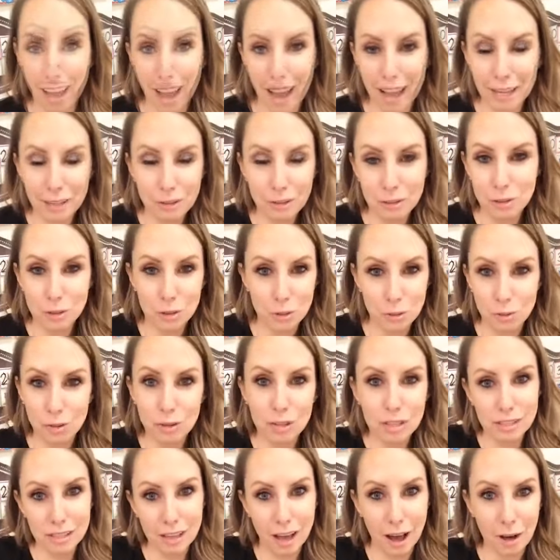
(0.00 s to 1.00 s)
I use
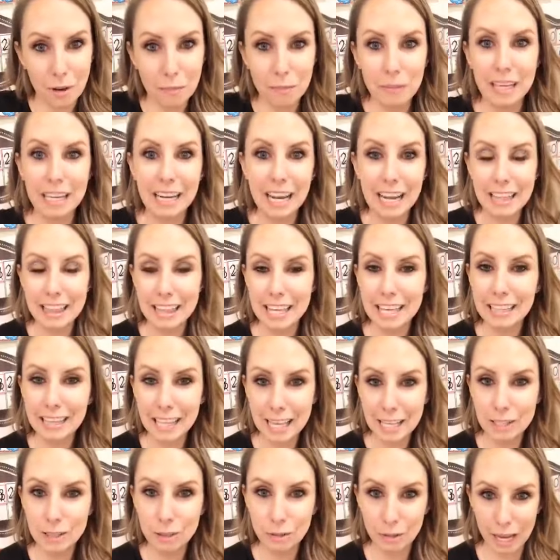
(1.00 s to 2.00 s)
tools to help me. And I think
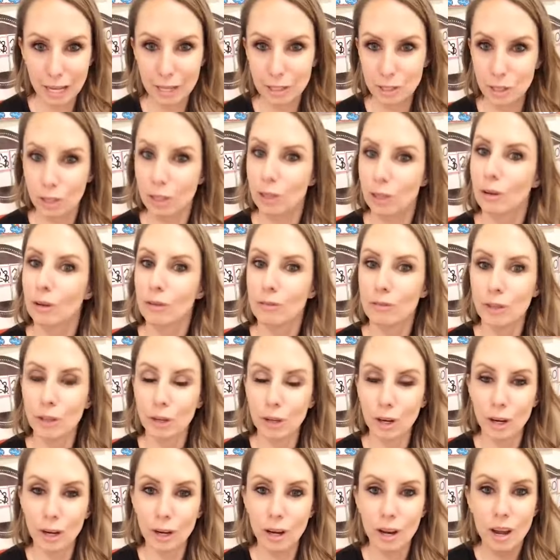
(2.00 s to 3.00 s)
that's okay too. If
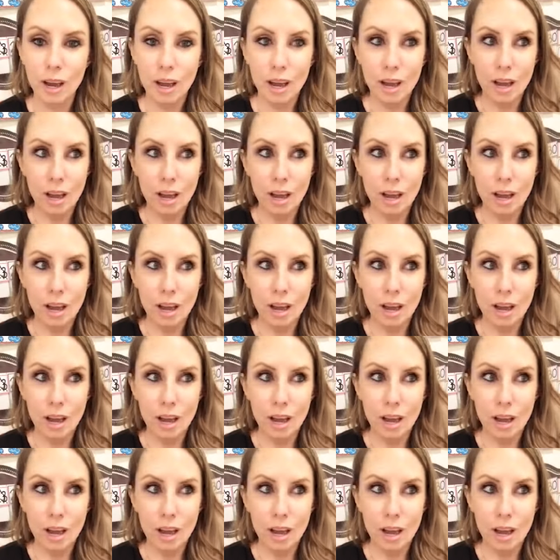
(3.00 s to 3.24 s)
you're